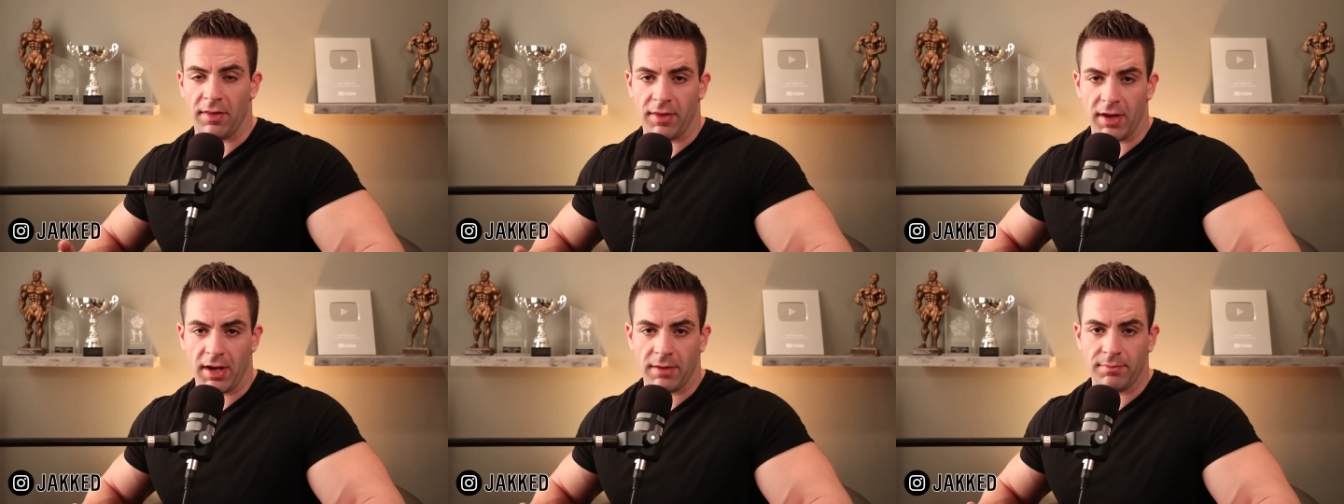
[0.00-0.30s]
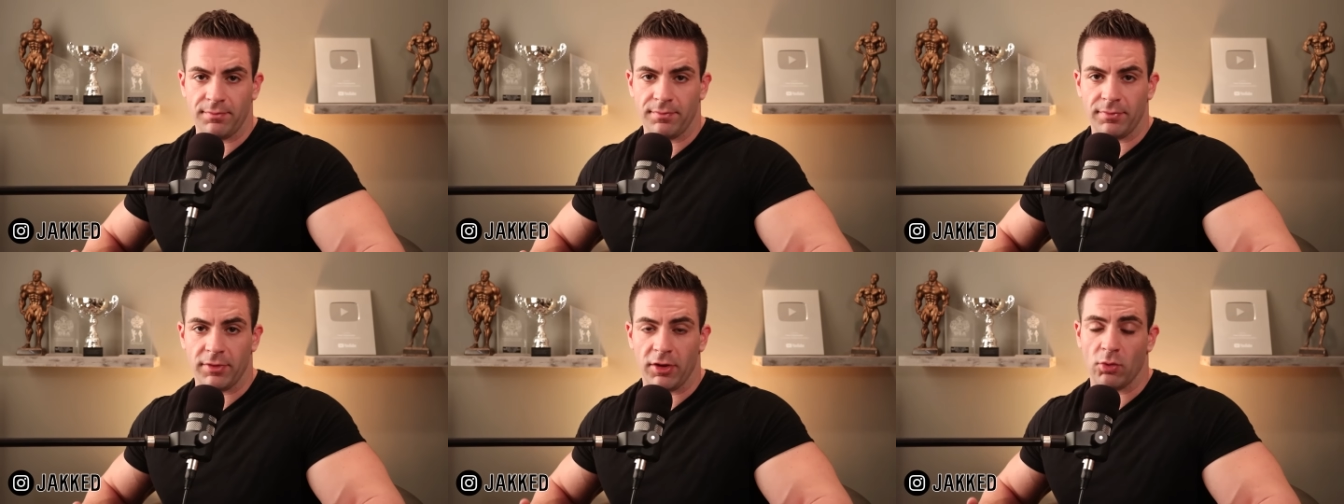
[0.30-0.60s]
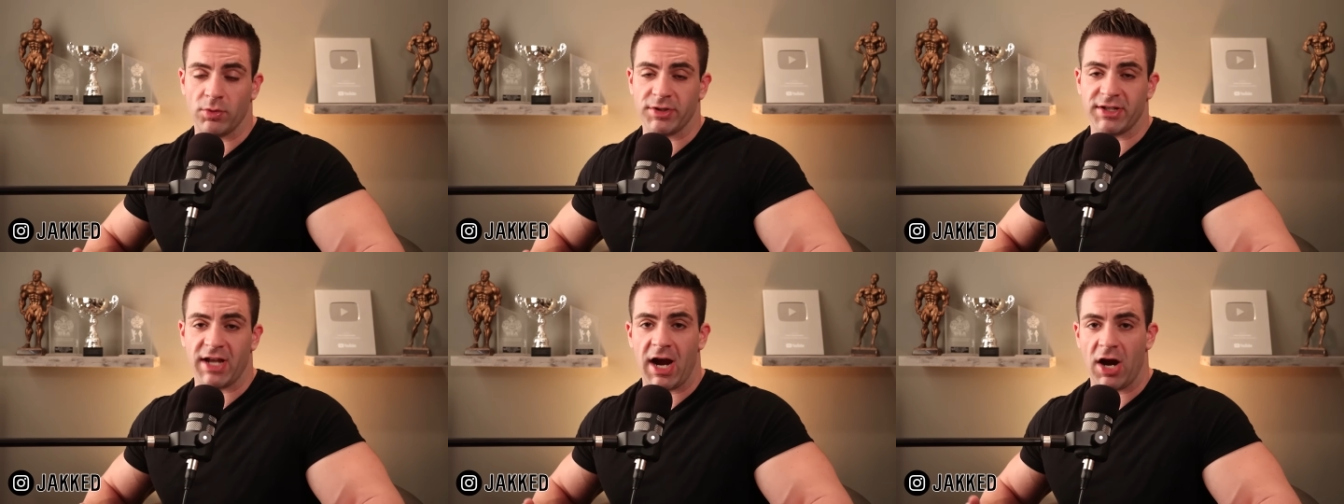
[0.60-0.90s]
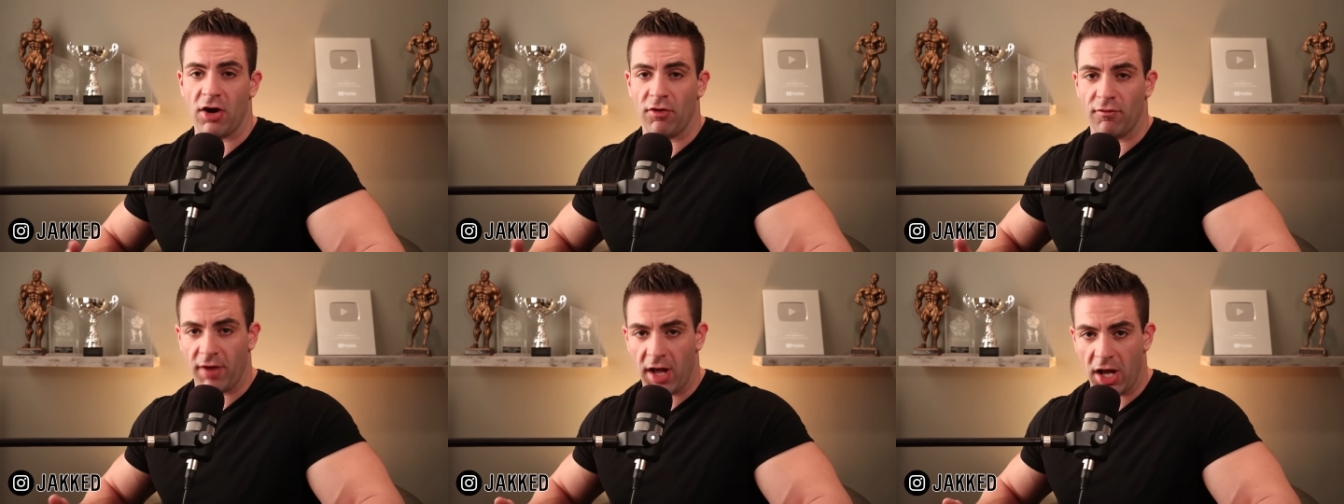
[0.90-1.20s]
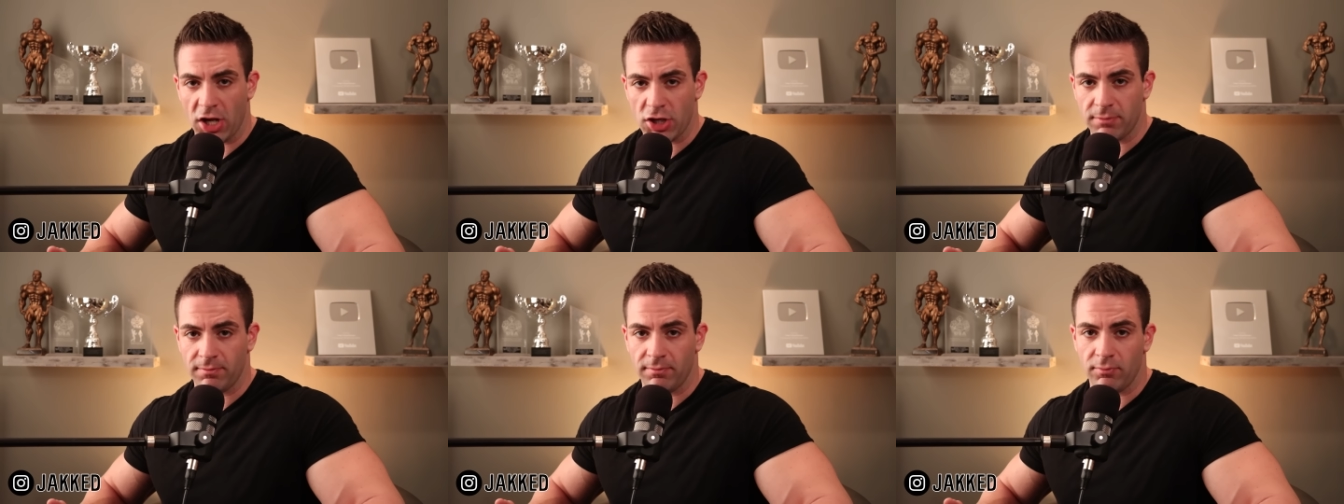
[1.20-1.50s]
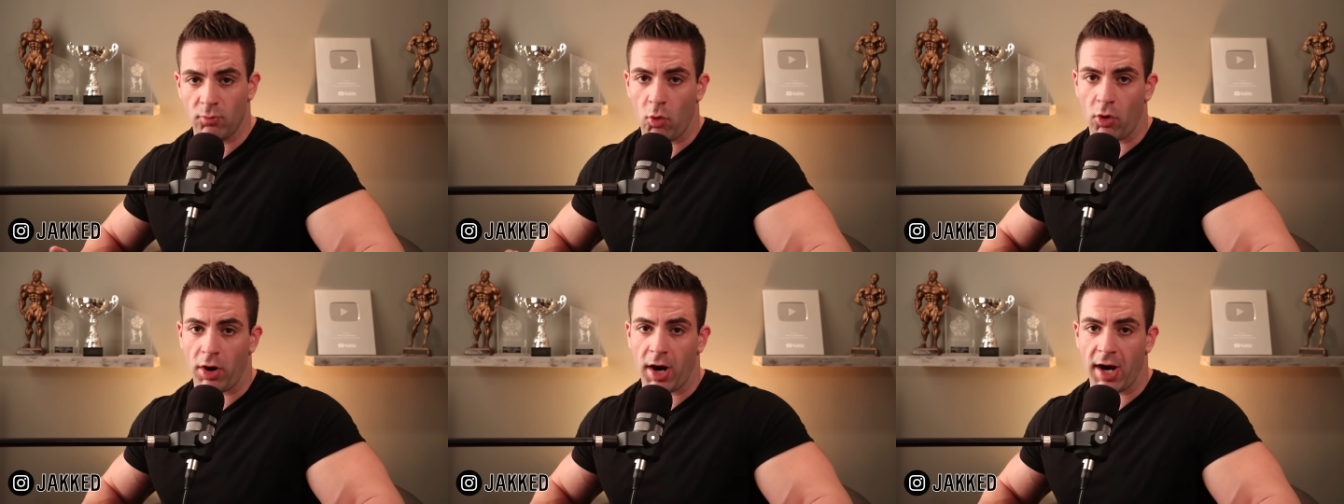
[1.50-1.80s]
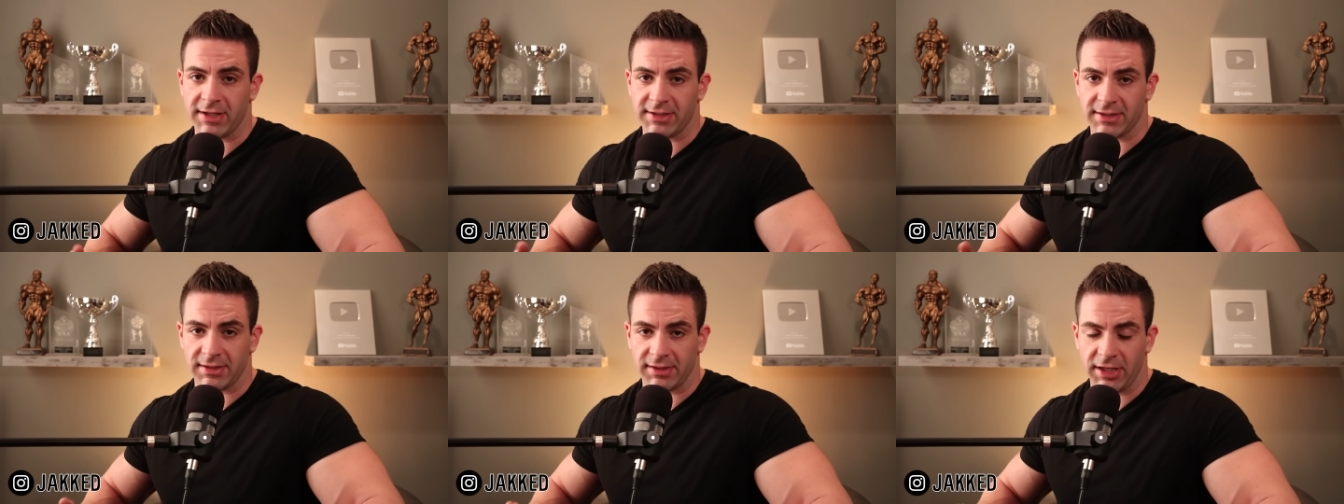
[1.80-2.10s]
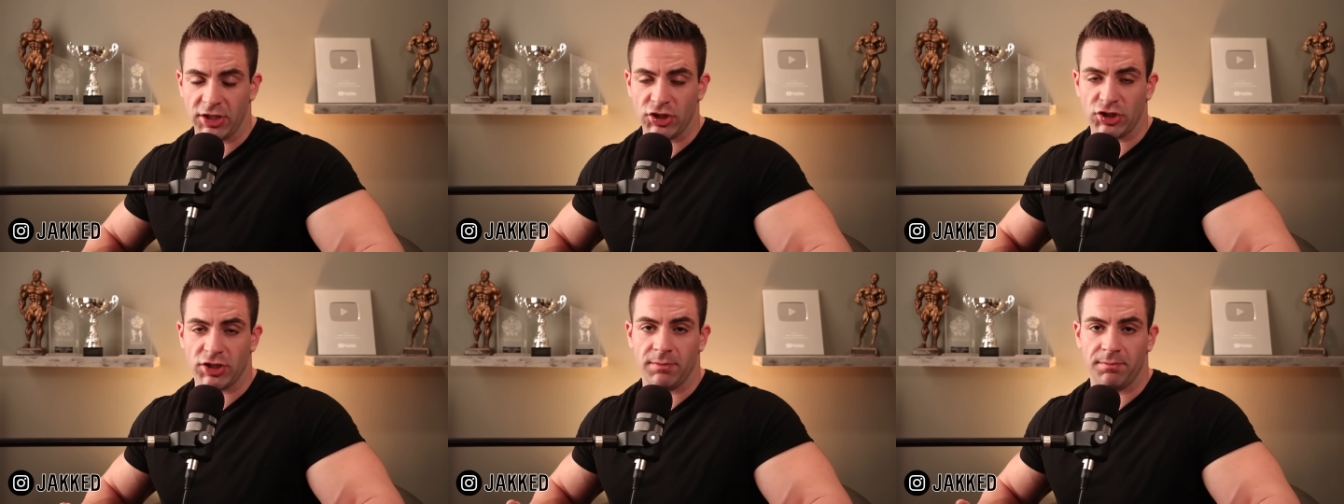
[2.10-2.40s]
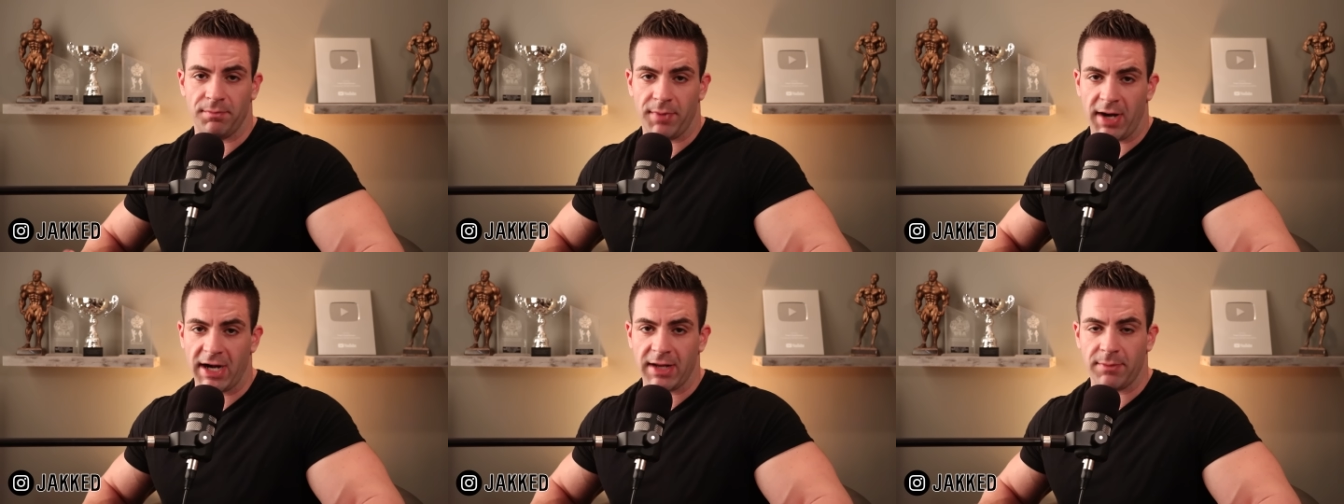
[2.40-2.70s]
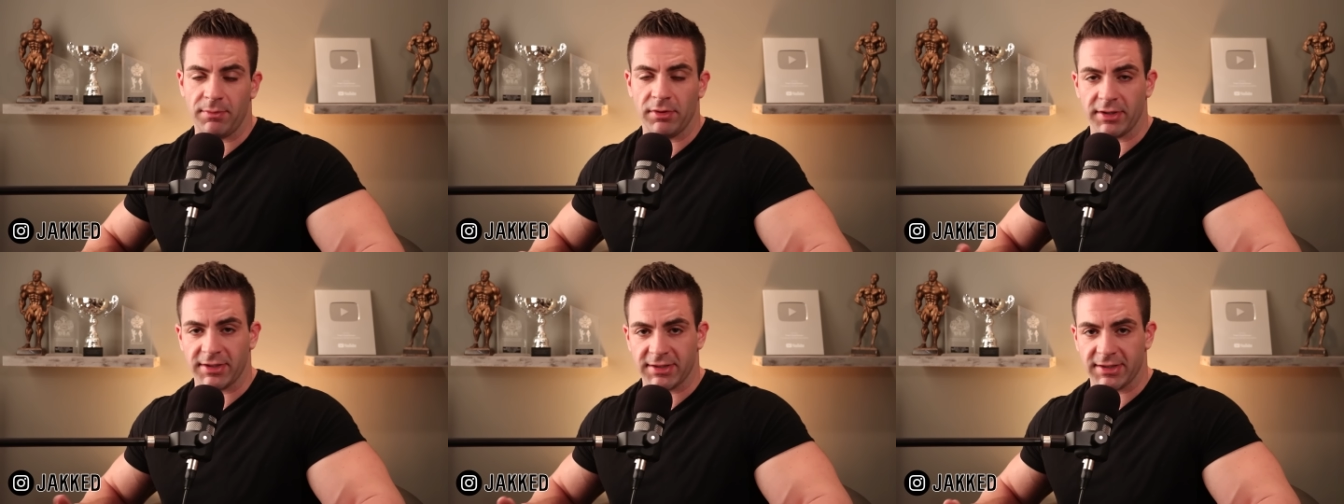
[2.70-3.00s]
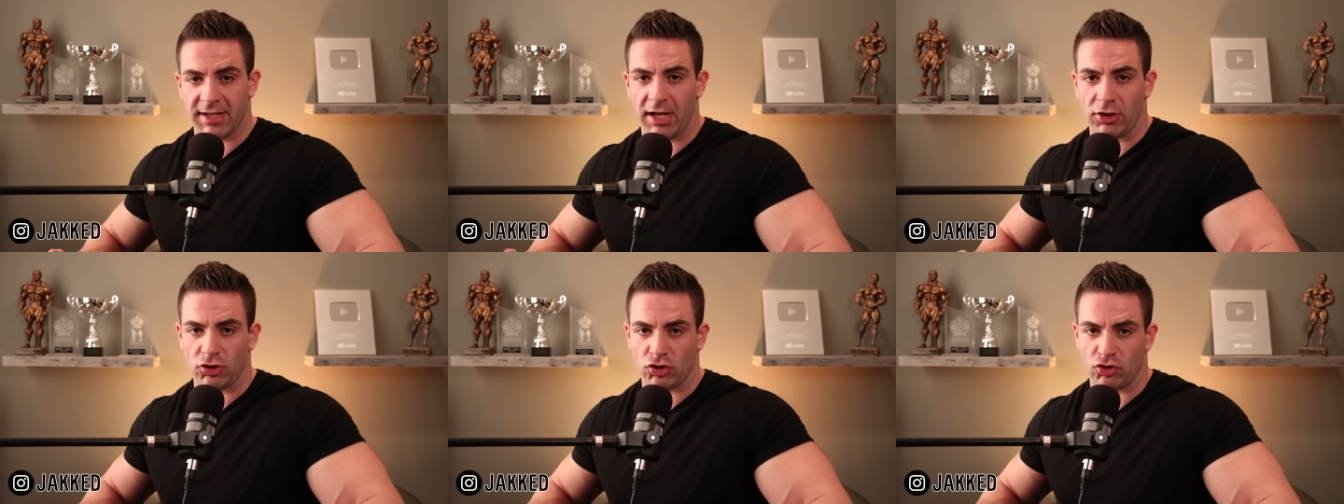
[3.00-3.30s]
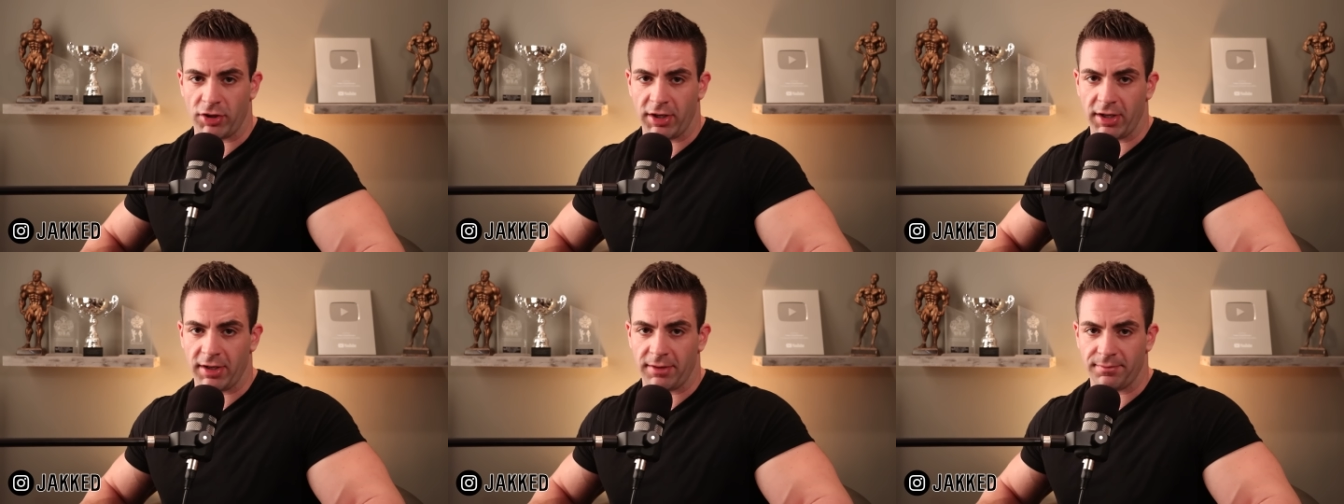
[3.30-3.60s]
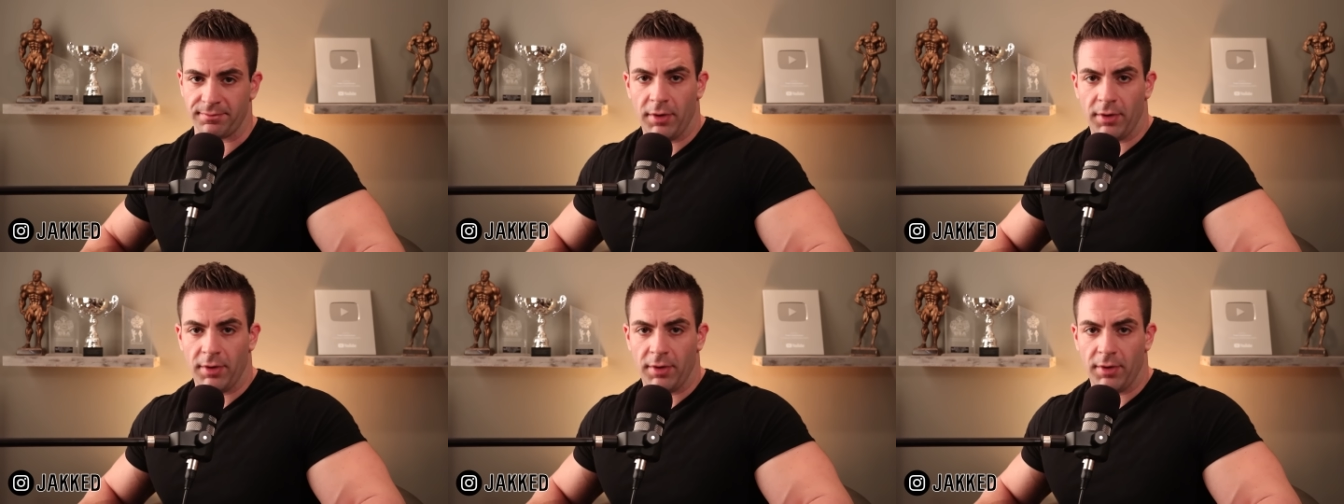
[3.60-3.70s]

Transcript: and then there was higher volume, more isolation, bodybuilding style training.